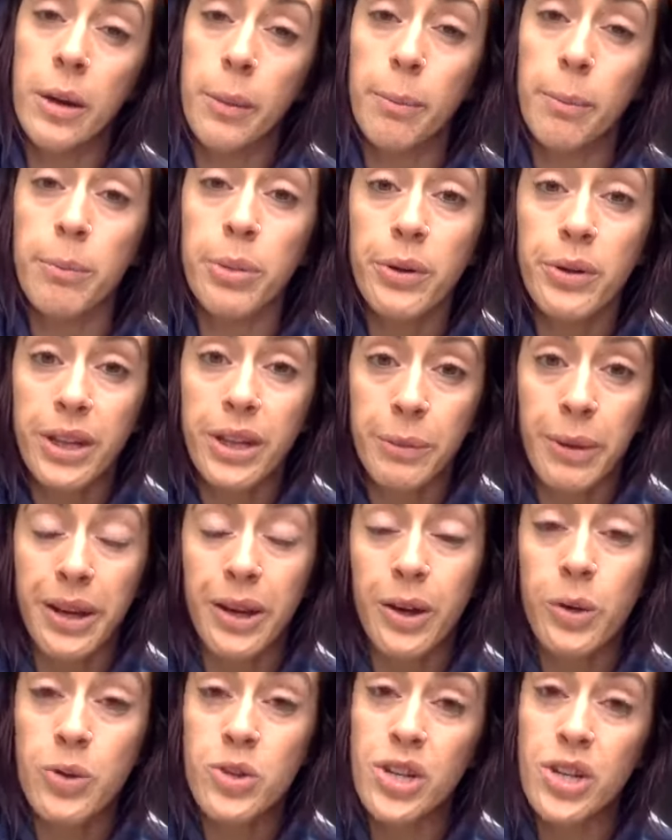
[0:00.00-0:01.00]
building my
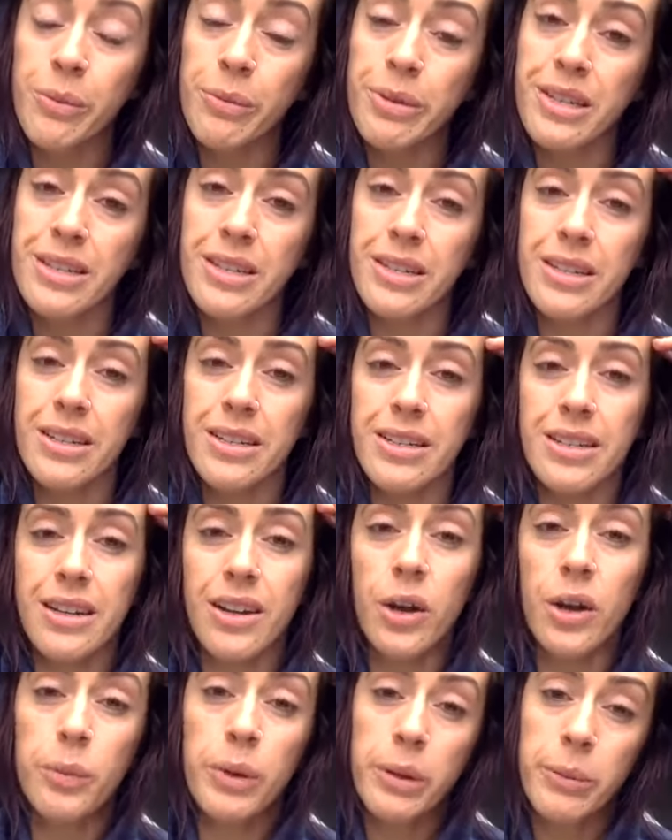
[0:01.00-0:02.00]
coaching business and
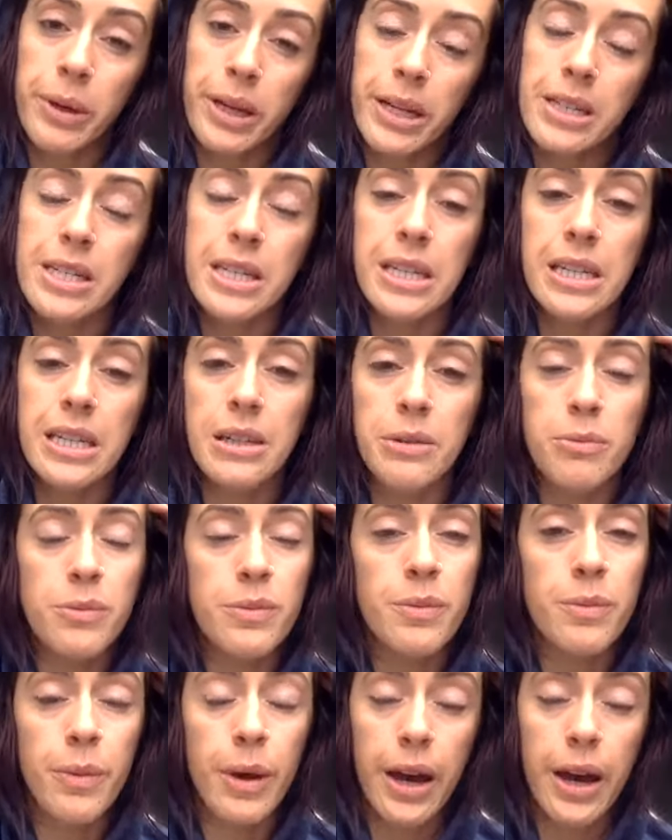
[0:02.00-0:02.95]
helping my team